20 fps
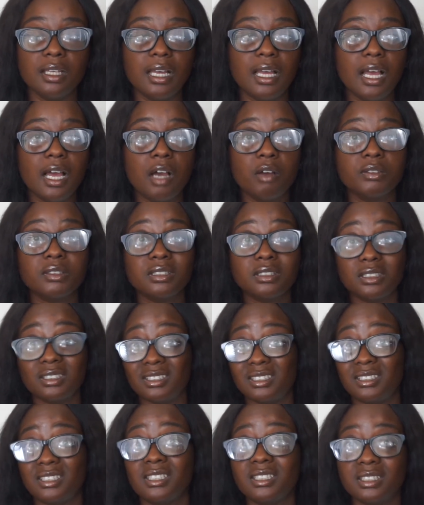housing
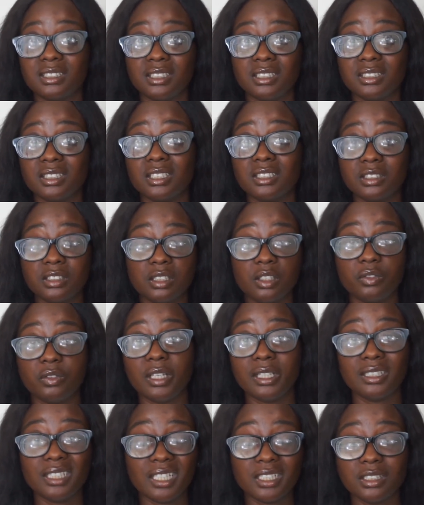assistance and stuff
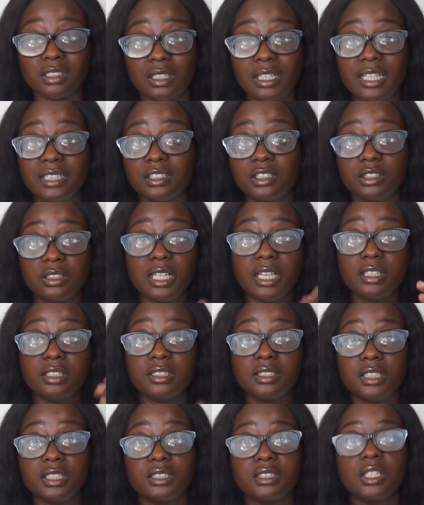like that. It's not like the United
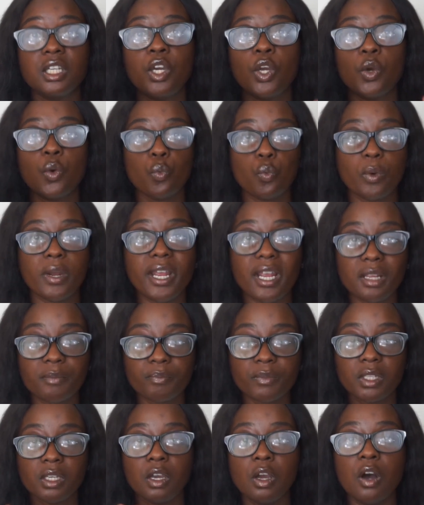States where
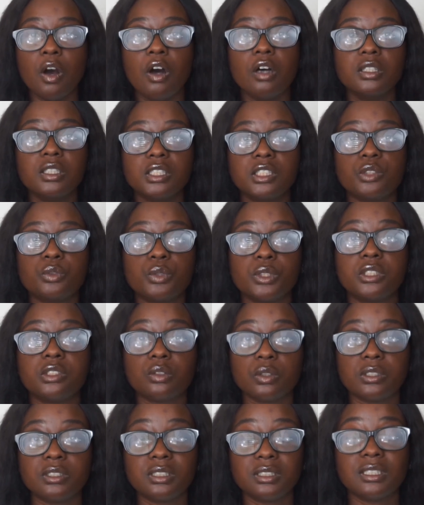all these
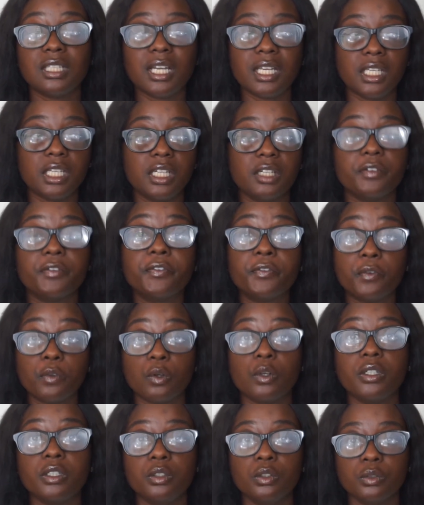resources are here
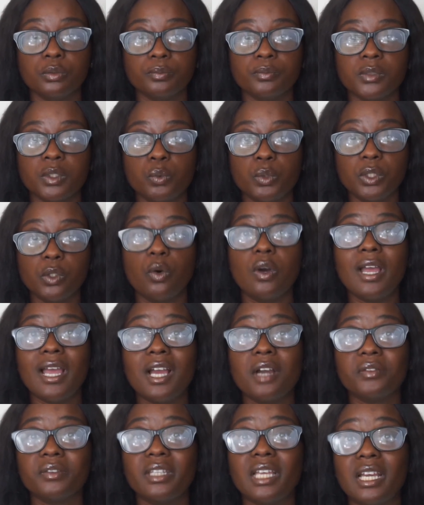for you. We don't
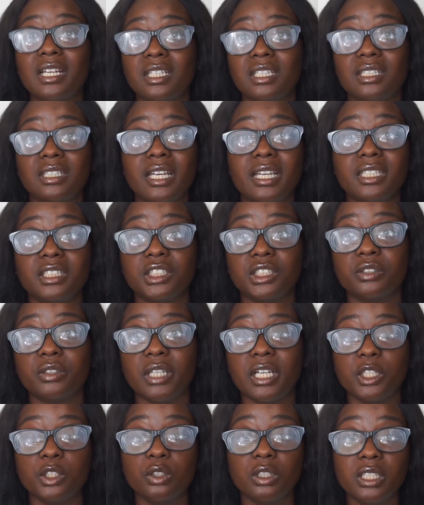have that in
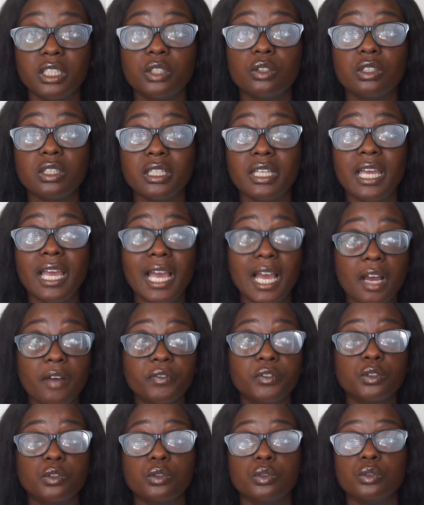Nigeria. You literally
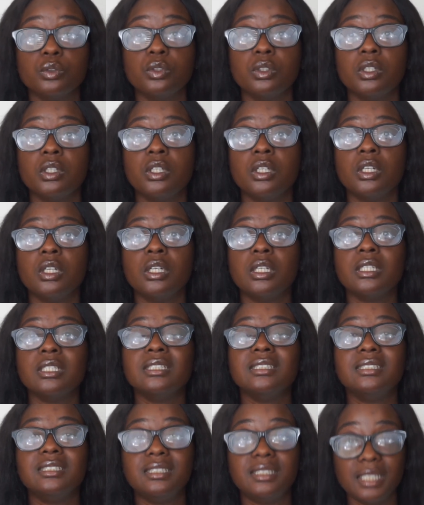have to
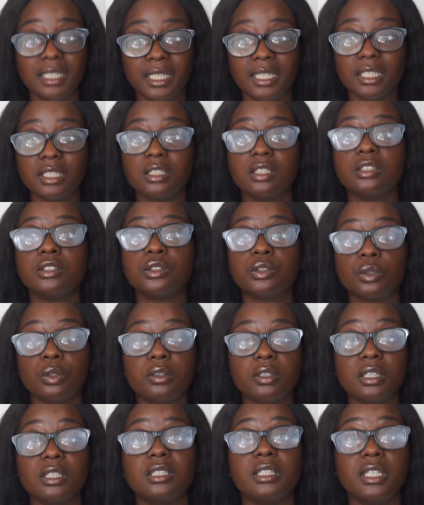dig
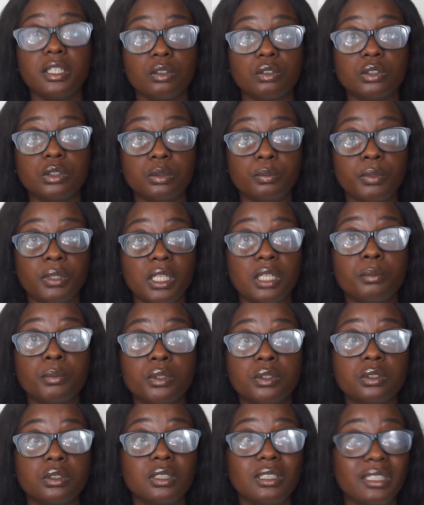tooth and nail to be able
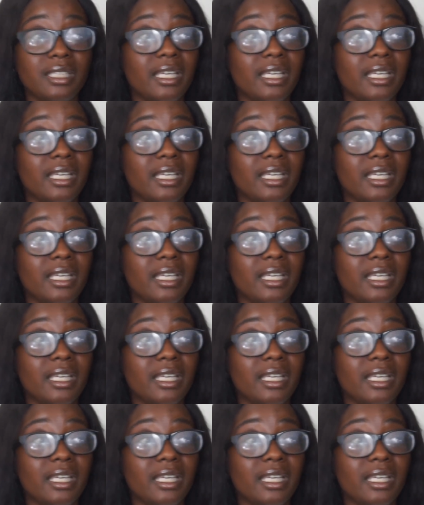to